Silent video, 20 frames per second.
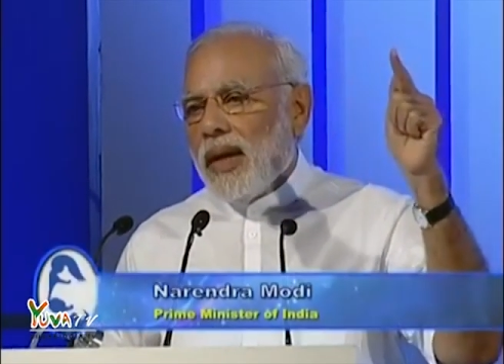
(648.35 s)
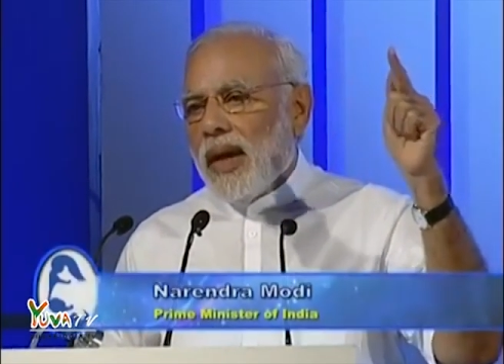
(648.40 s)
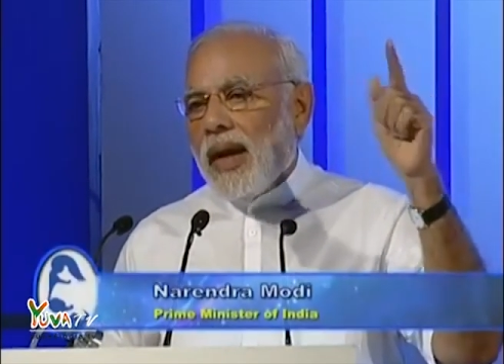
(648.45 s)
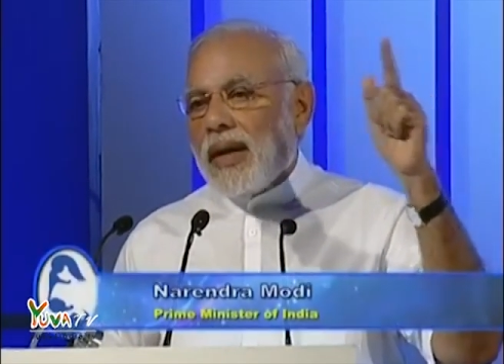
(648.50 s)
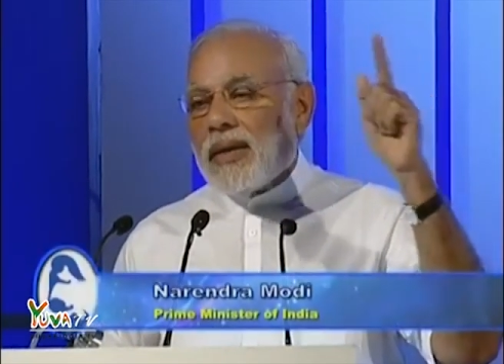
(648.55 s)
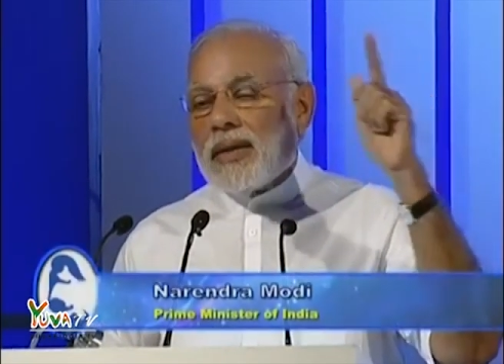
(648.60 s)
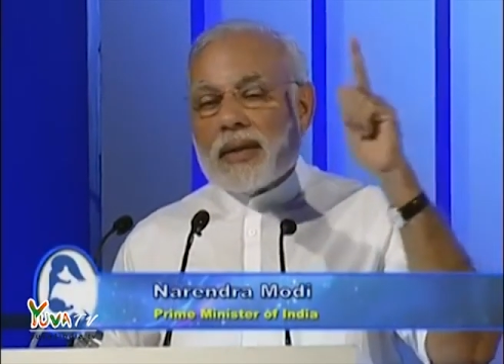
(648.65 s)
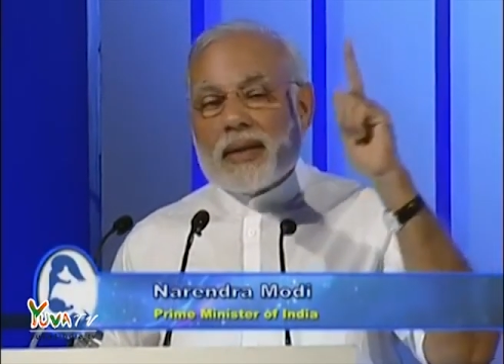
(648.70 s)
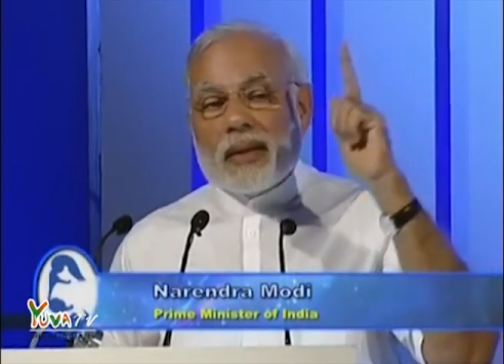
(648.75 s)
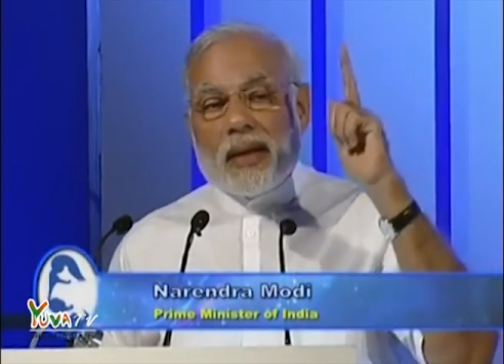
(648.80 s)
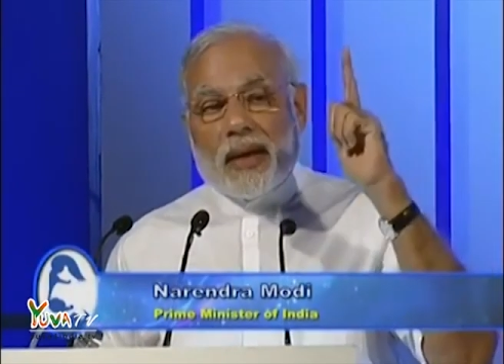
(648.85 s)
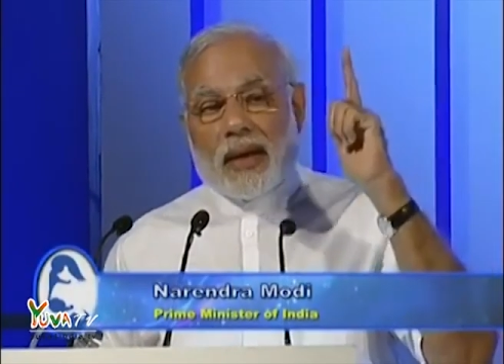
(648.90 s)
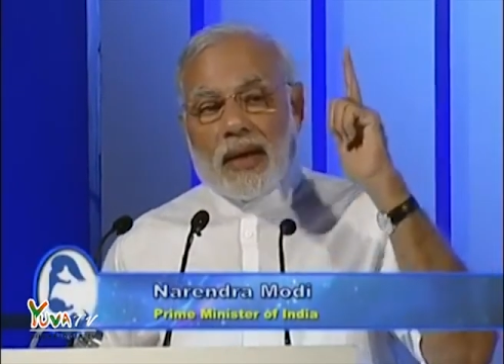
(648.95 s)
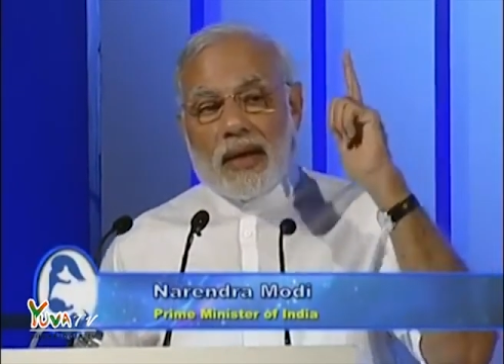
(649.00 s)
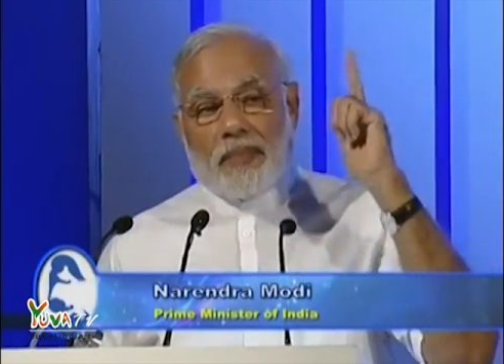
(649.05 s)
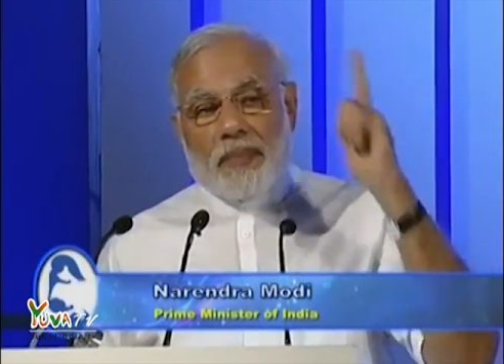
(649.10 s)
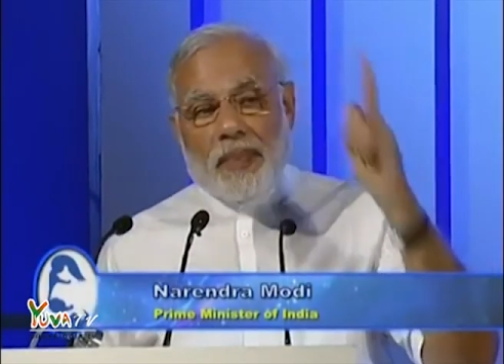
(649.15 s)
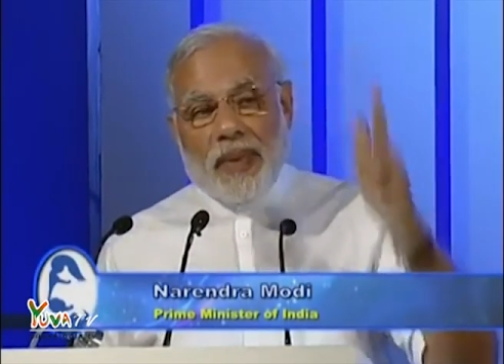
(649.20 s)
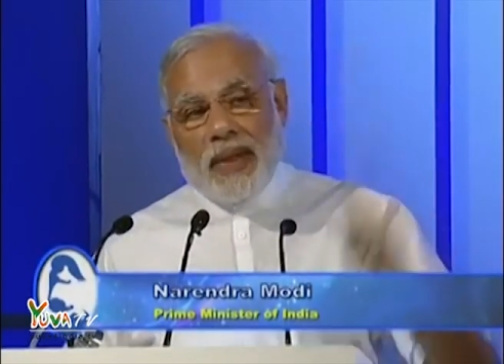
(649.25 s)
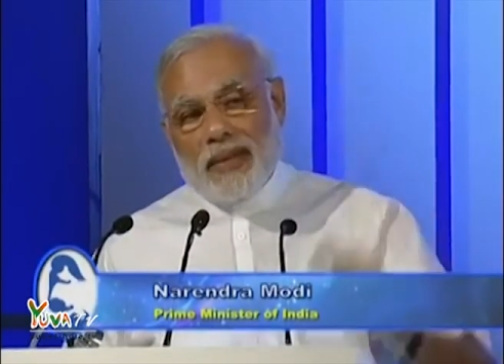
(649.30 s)
at the
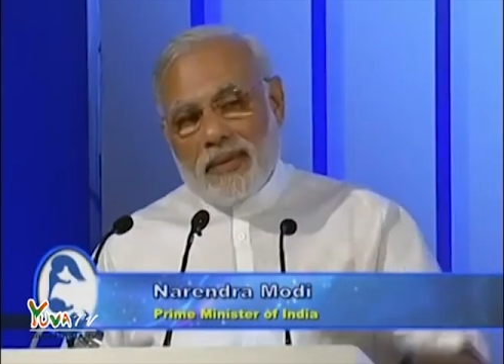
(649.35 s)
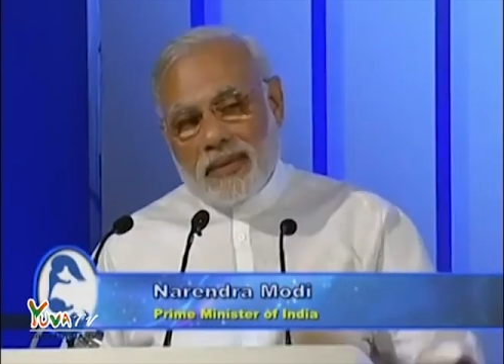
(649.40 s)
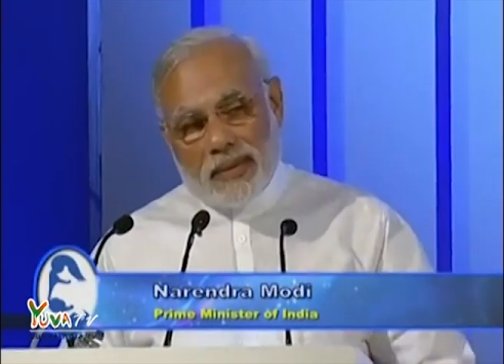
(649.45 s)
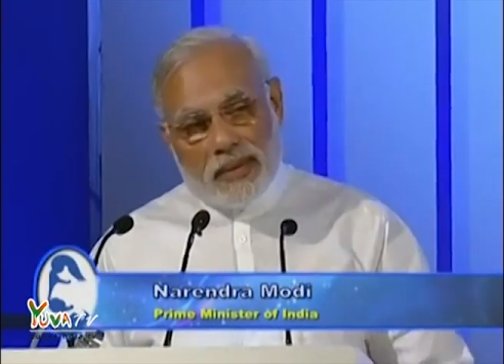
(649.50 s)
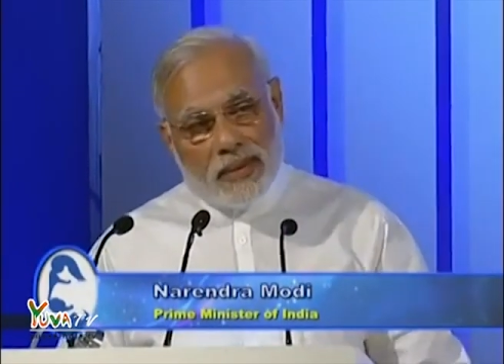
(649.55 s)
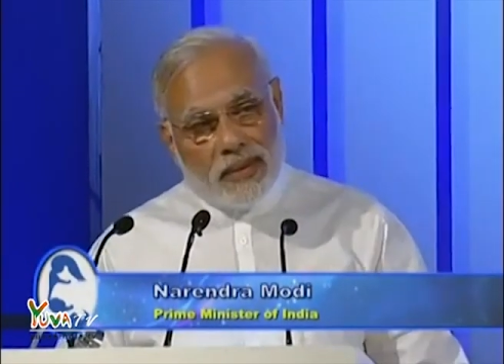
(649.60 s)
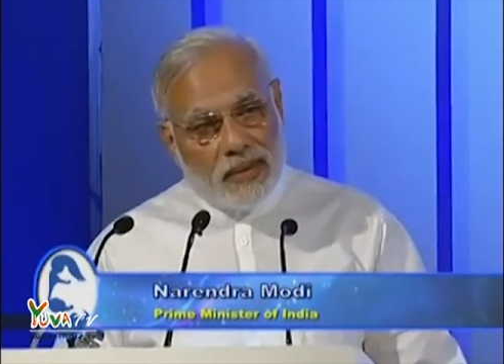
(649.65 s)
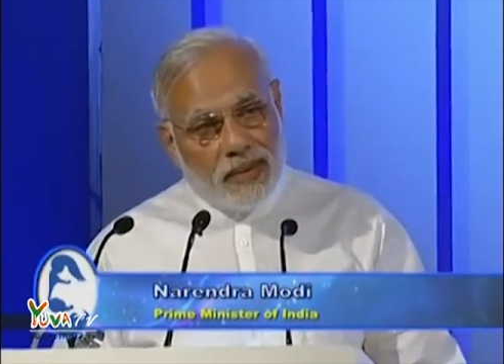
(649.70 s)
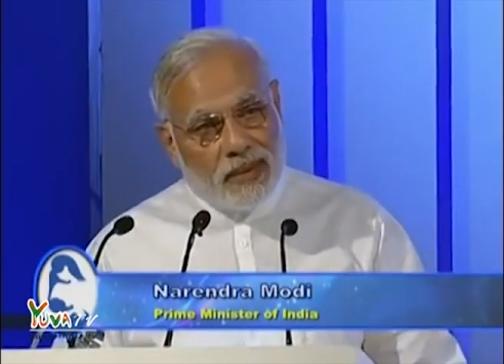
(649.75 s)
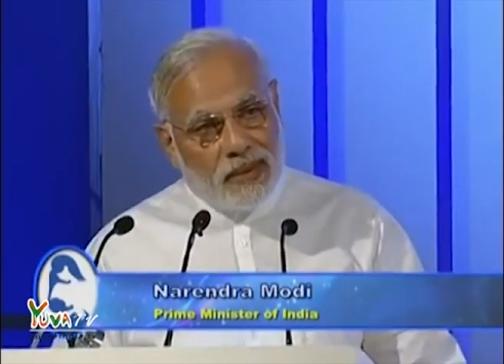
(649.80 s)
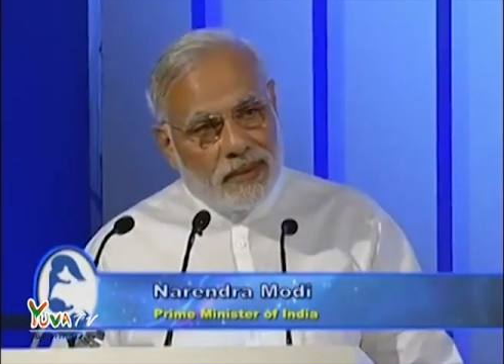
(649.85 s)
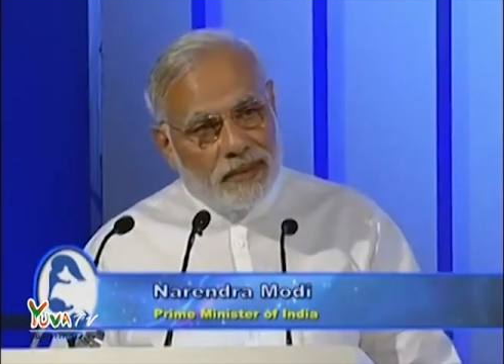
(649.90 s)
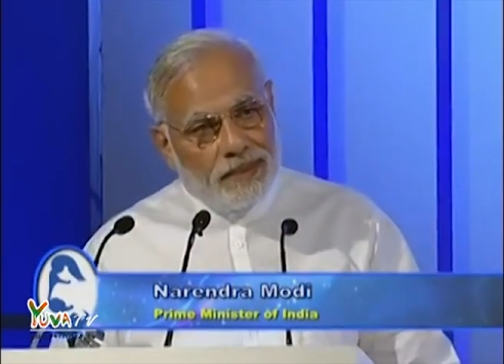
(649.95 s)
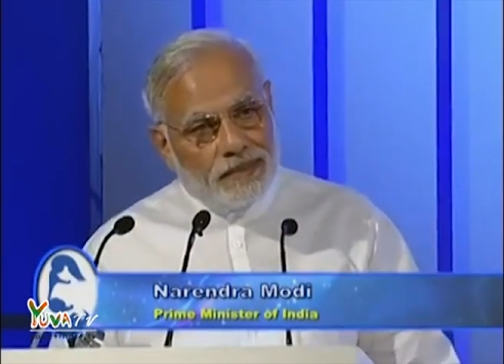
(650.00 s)
current pace.